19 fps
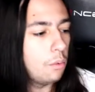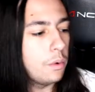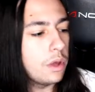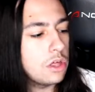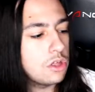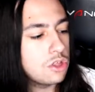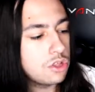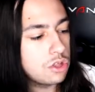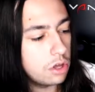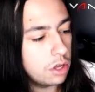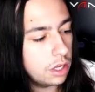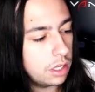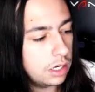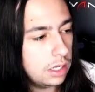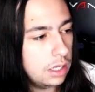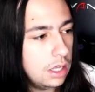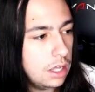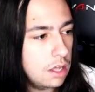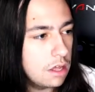We
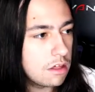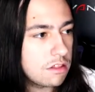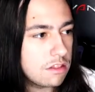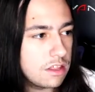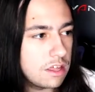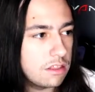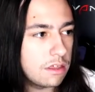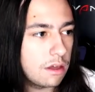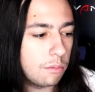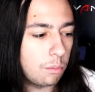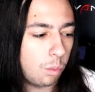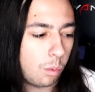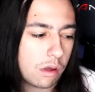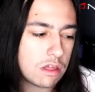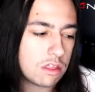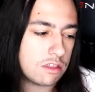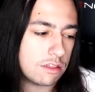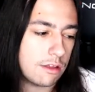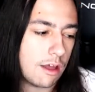should see them
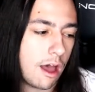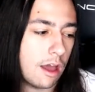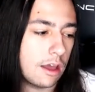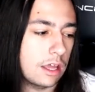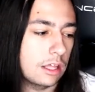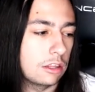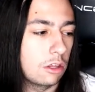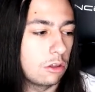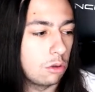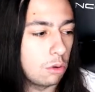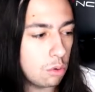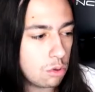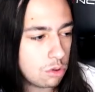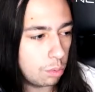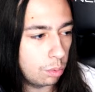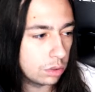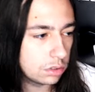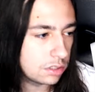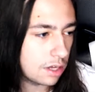restock at the
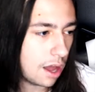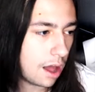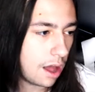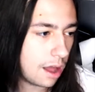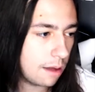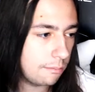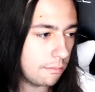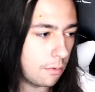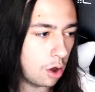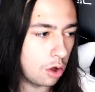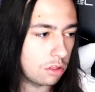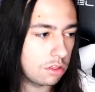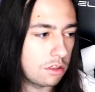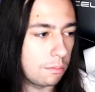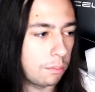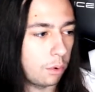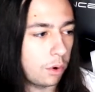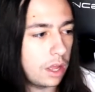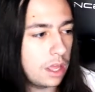usual time on
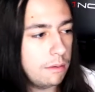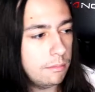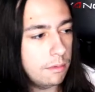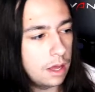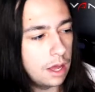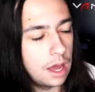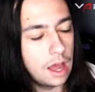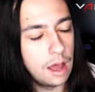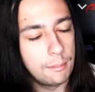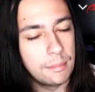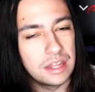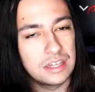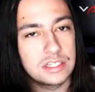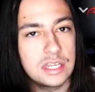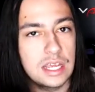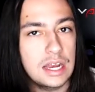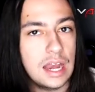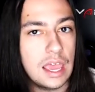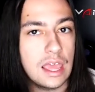Supreme, at
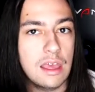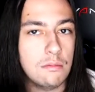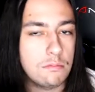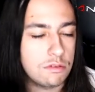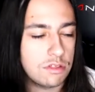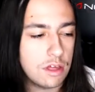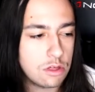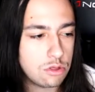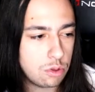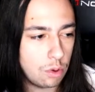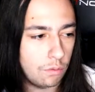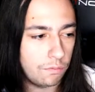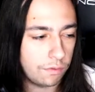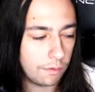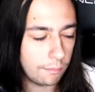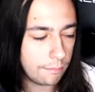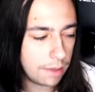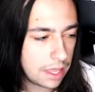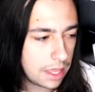10 a.m. Central
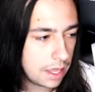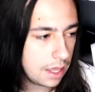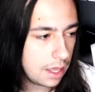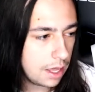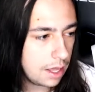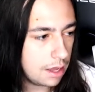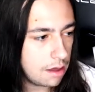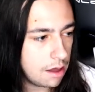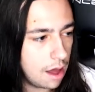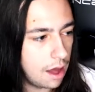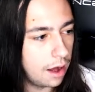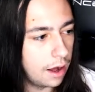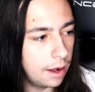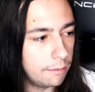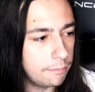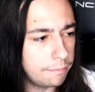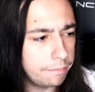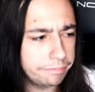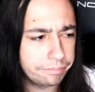for me.
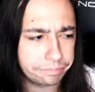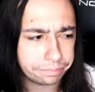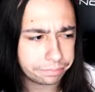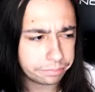Um,